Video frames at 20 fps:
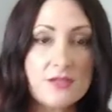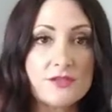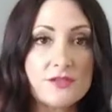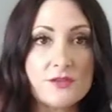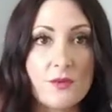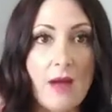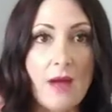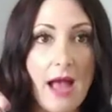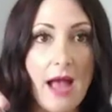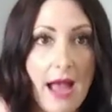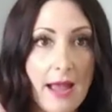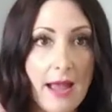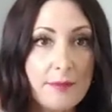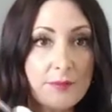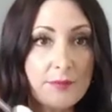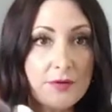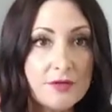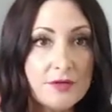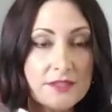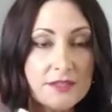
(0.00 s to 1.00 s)
So
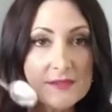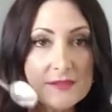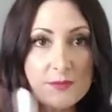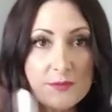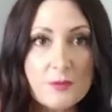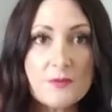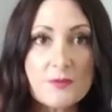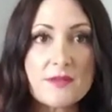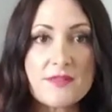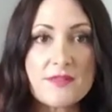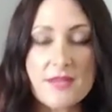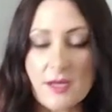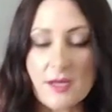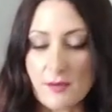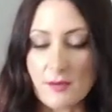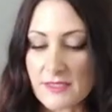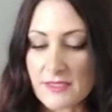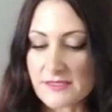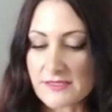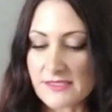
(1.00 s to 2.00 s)
I put a spoon in
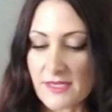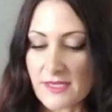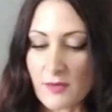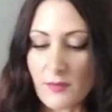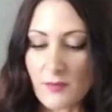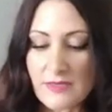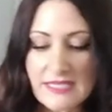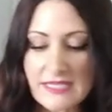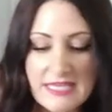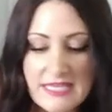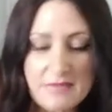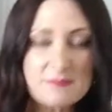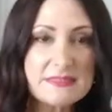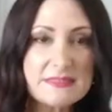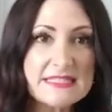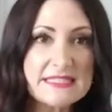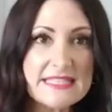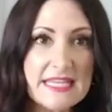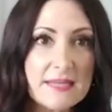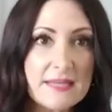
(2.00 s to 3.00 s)
there because I don't wanna
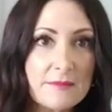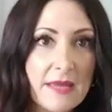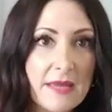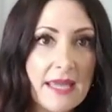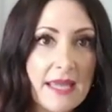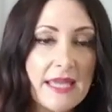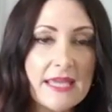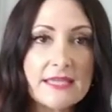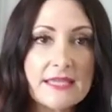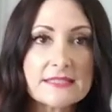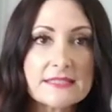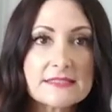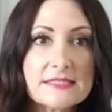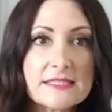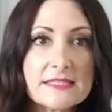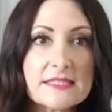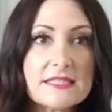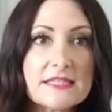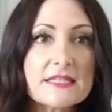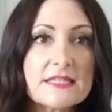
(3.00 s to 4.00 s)
keep digging my hands
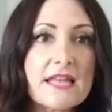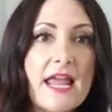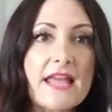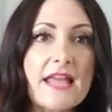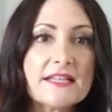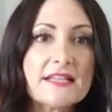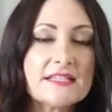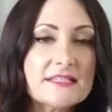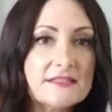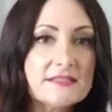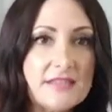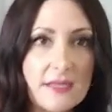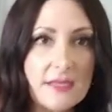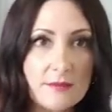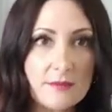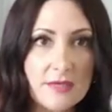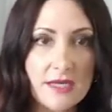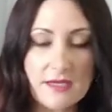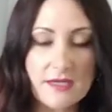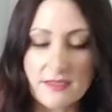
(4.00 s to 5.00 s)
in it and
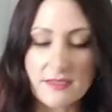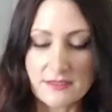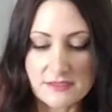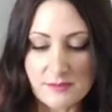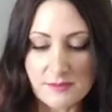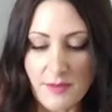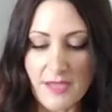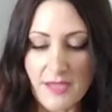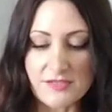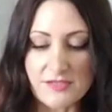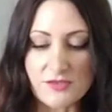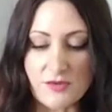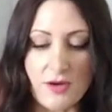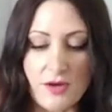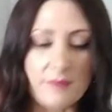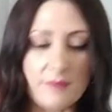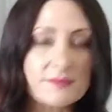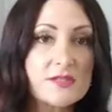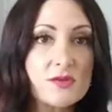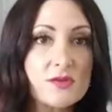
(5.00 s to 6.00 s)
contaminating the spice
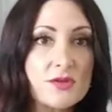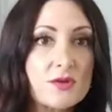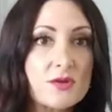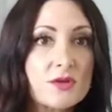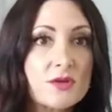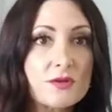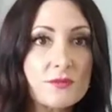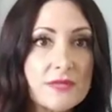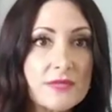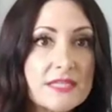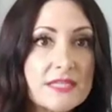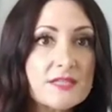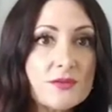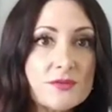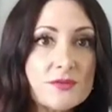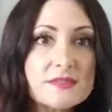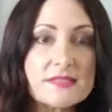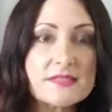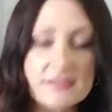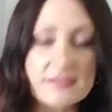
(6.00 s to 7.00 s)
rub. So you can
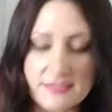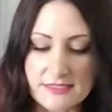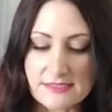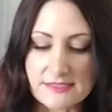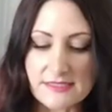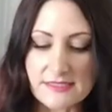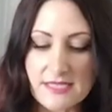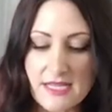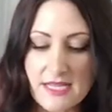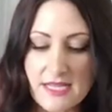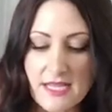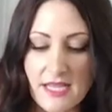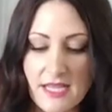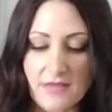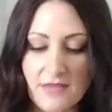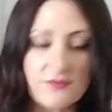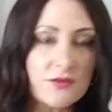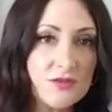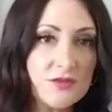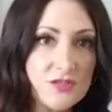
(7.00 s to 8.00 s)
reuse this
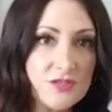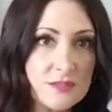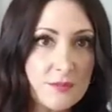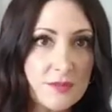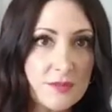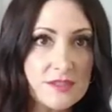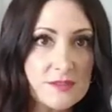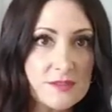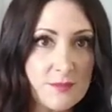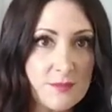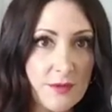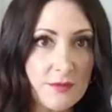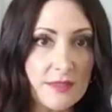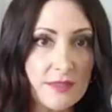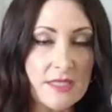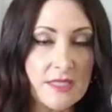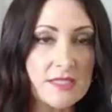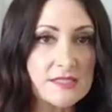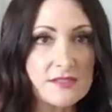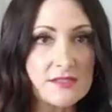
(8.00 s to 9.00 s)
if you just put a spoon
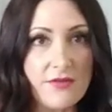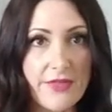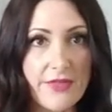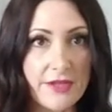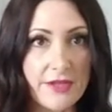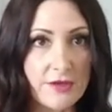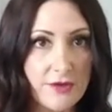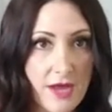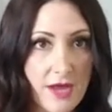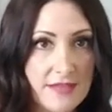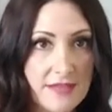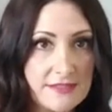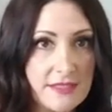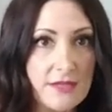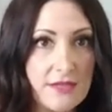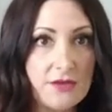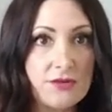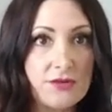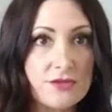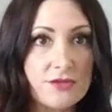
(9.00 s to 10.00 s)
in it so that you're not
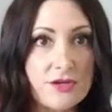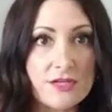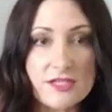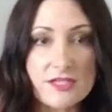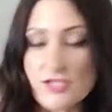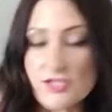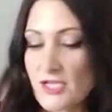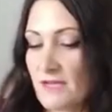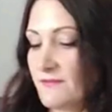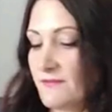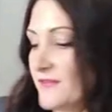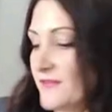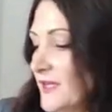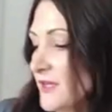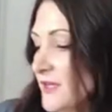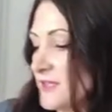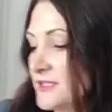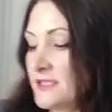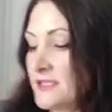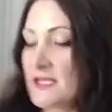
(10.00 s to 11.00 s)
digging your dirty chicken
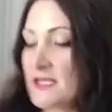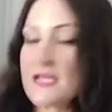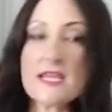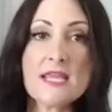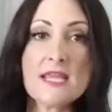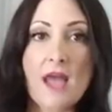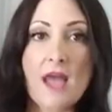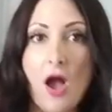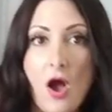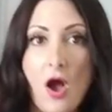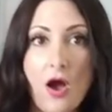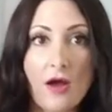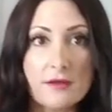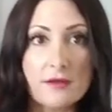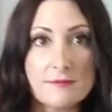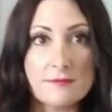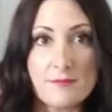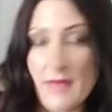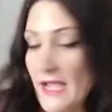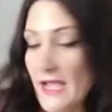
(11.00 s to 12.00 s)
fingers
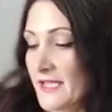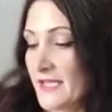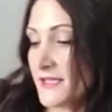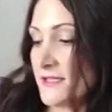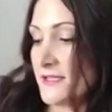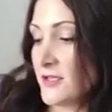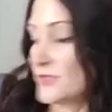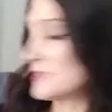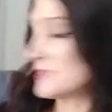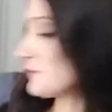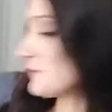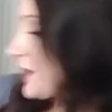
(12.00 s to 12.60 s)
on back in your